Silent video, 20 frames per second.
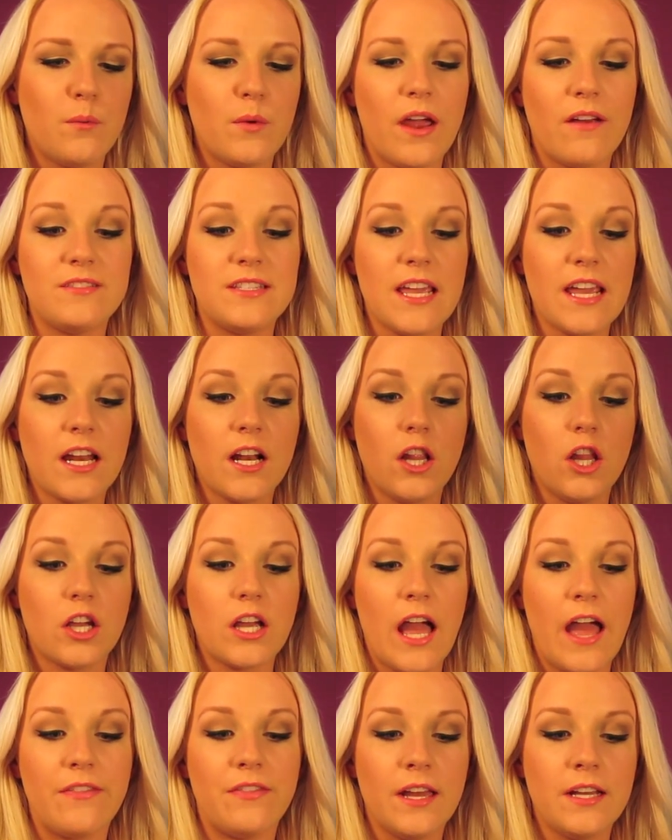we have taken a
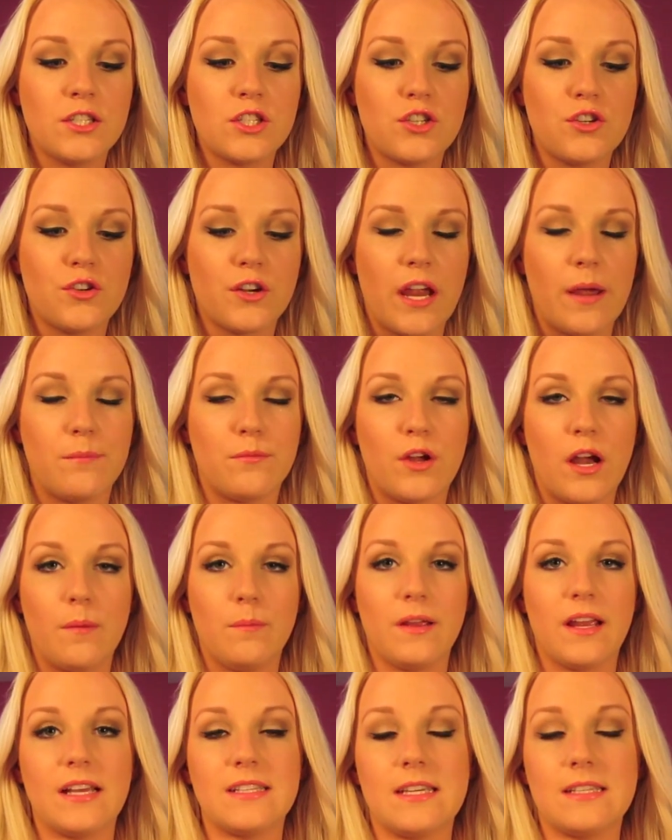look at the Instagram thread
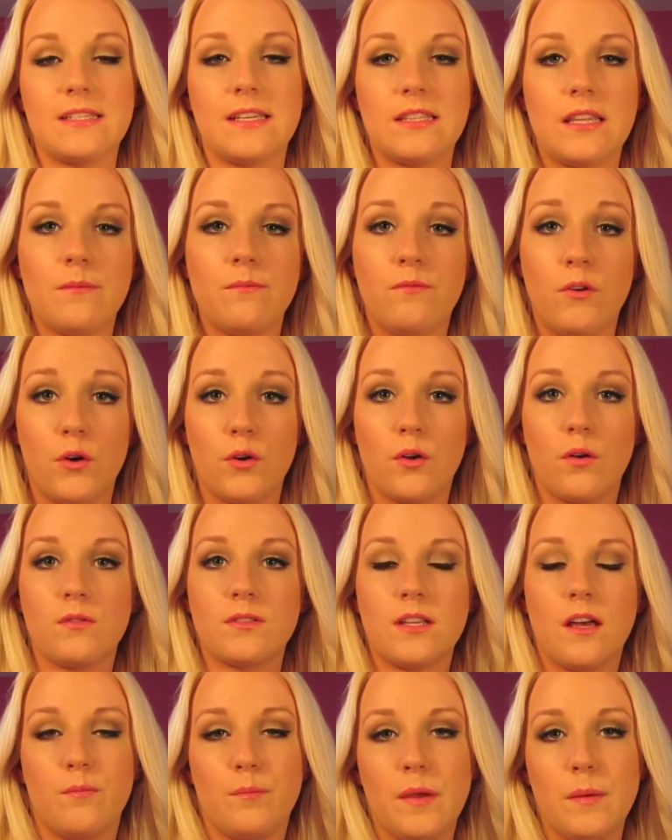because I sent them photos
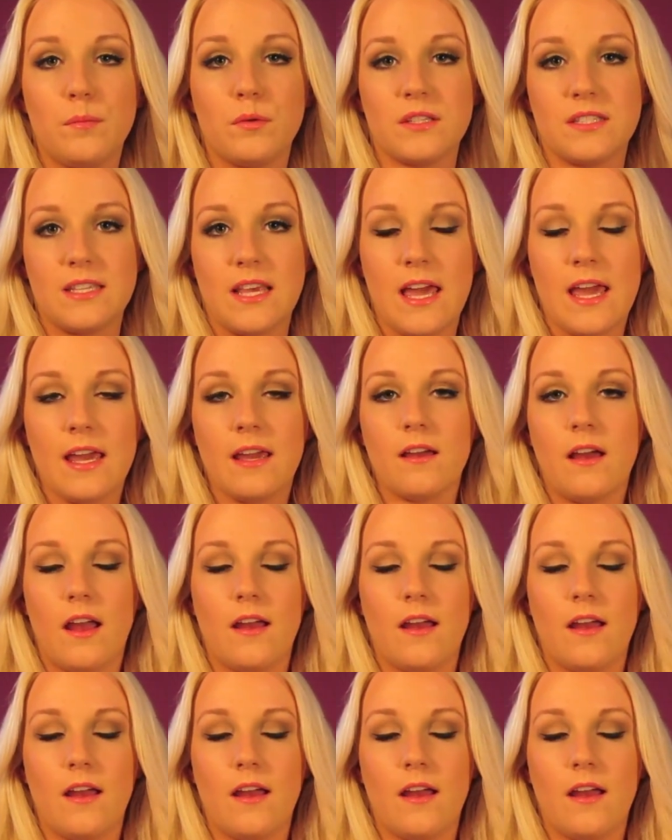of people saying,